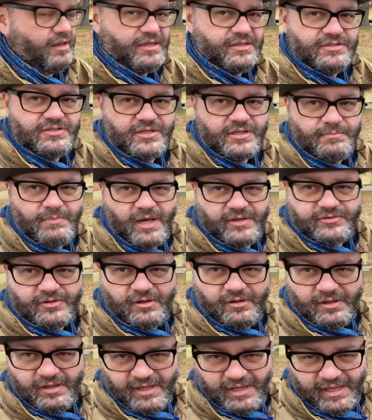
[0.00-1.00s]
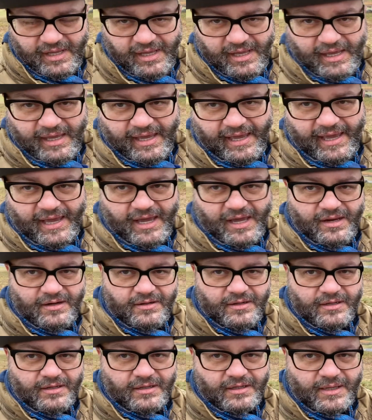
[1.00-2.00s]
into the muzzle,
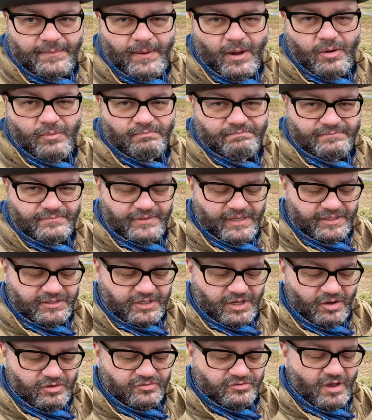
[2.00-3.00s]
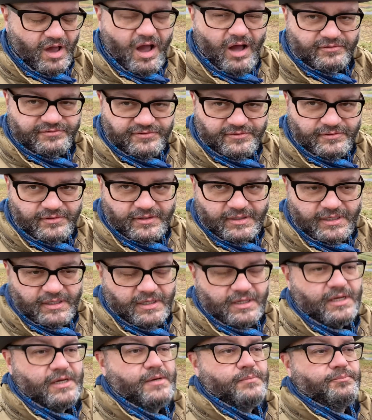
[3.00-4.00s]
and kaboom, it goes off
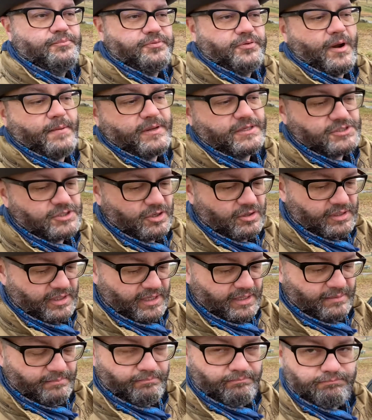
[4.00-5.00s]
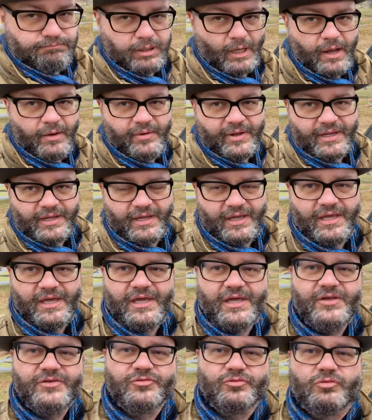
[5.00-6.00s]
prematurely, blowing
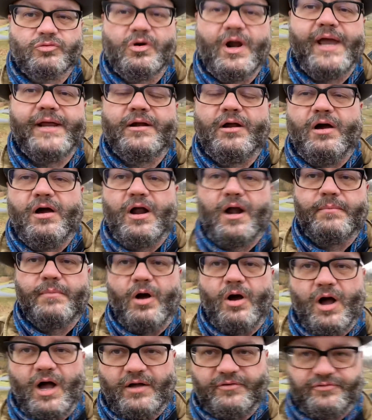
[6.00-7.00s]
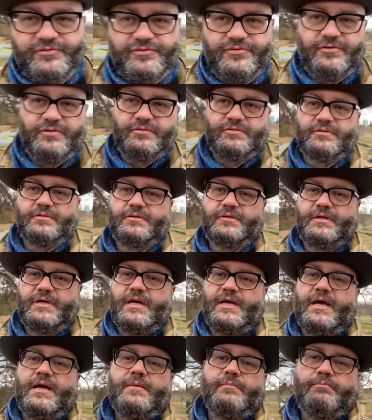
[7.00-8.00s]
his right arm off,
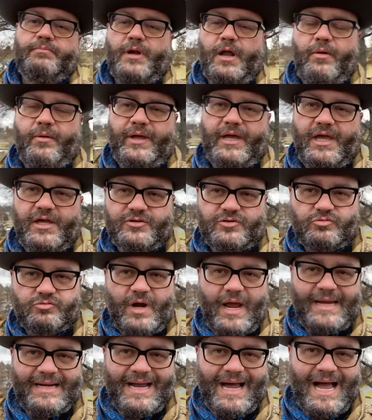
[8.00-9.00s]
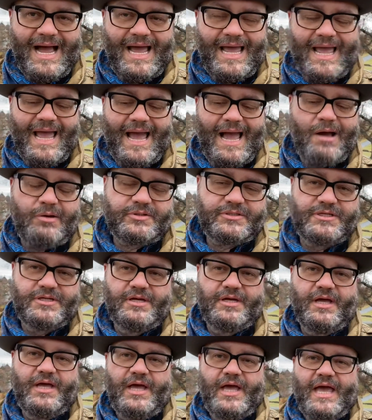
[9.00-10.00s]
blowing his right eye out,
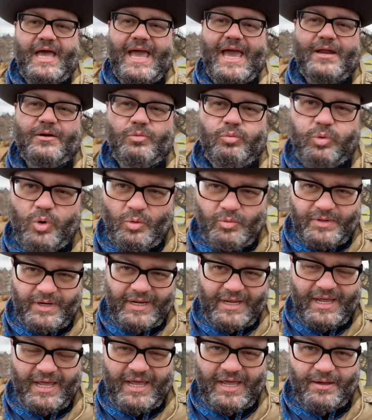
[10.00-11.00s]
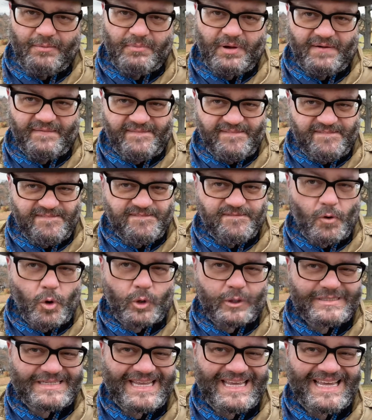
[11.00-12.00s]
and wounding him
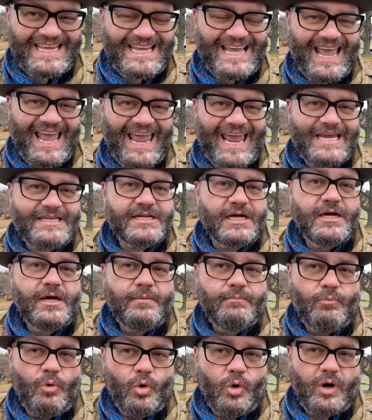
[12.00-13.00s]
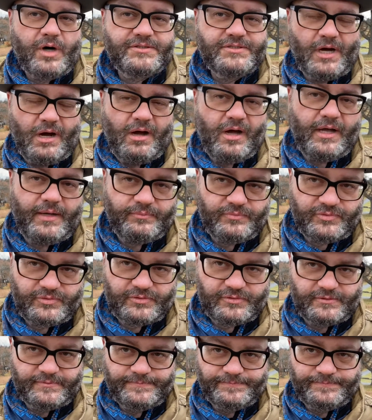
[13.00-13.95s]
48 more times.